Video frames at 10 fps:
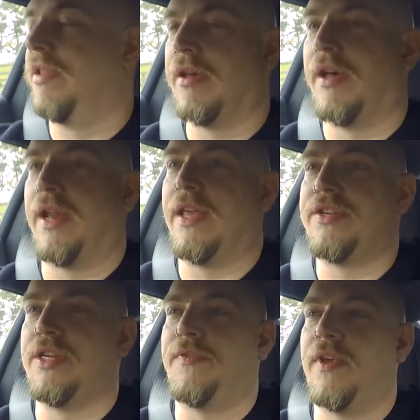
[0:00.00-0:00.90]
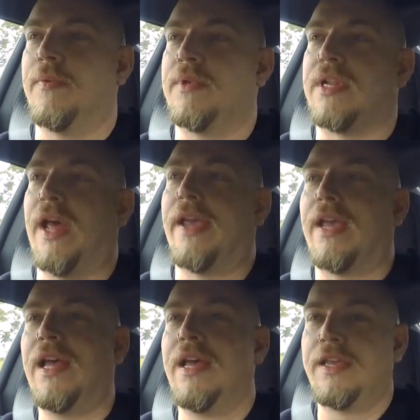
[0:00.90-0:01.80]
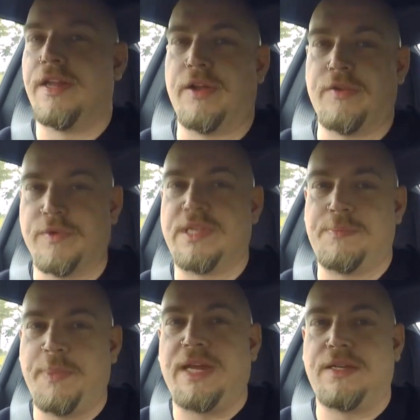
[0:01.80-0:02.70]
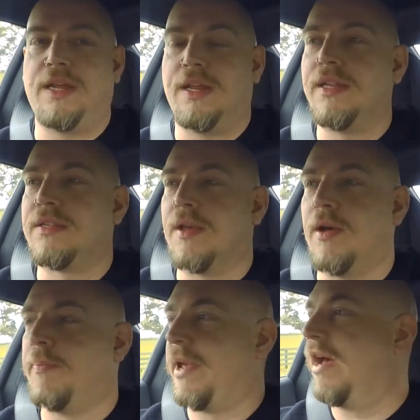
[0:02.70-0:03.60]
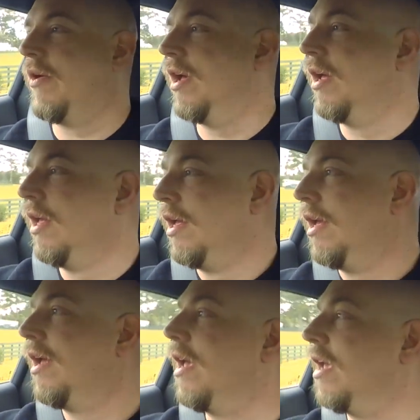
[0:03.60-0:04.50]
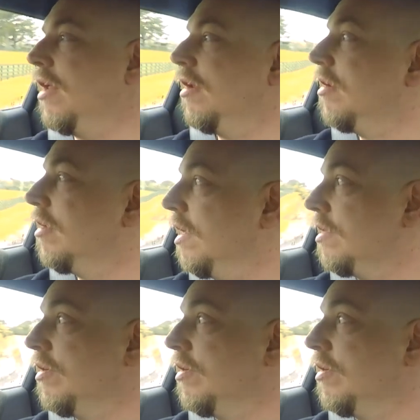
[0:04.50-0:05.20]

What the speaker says: The guy at HSV was like, you know, respect it, it's got power. And it's